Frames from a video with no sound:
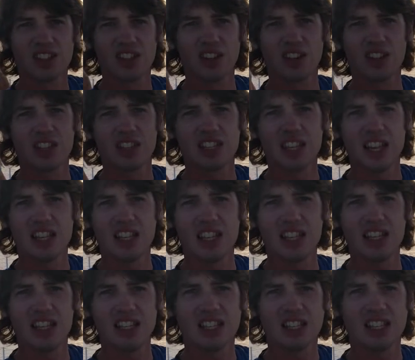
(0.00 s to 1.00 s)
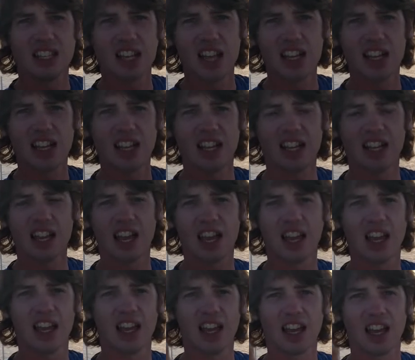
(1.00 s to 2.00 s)
So the sun is
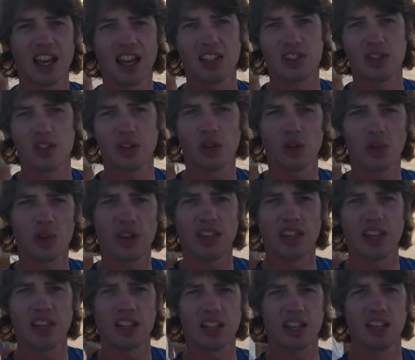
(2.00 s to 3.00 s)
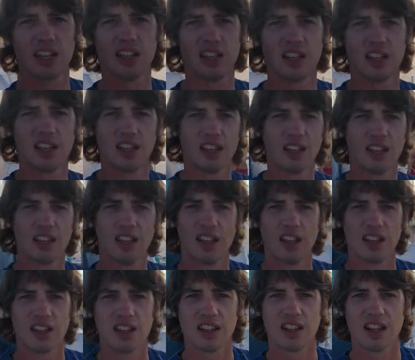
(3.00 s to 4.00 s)
setting and with it
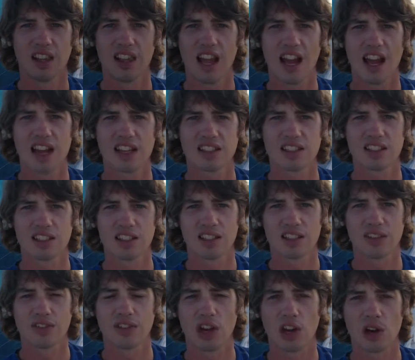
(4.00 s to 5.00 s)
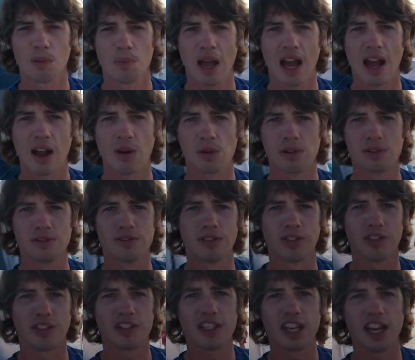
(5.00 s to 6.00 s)
the last of our power
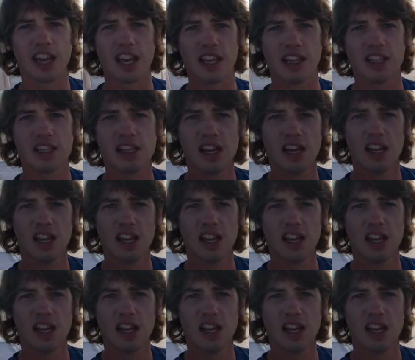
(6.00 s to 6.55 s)
for the day.